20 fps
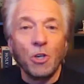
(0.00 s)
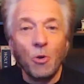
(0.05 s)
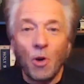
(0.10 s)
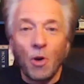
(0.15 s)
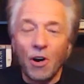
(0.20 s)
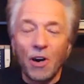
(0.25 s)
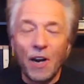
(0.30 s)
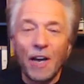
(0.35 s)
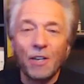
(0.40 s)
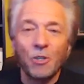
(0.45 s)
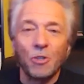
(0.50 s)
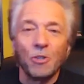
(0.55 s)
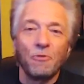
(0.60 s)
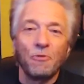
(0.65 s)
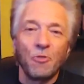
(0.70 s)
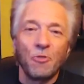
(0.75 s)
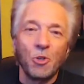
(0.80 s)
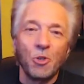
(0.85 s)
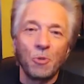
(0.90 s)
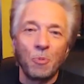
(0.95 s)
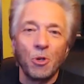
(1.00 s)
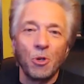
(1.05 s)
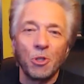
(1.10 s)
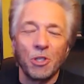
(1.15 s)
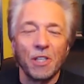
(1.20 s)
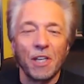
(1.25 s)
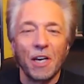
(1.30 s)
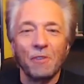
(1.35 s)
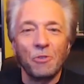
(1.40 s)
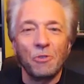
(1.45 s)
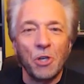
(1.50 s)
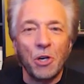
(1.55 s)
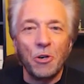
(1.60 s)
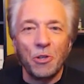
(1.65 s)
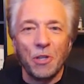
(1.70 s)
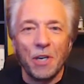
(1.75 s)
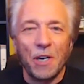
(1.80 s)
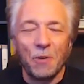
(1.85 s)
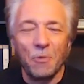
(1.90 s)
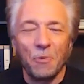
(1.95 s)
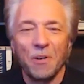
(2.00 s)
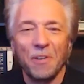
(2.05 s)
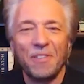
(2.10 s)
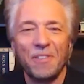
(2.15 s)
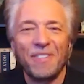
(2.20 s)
actually the first person I've shared that with.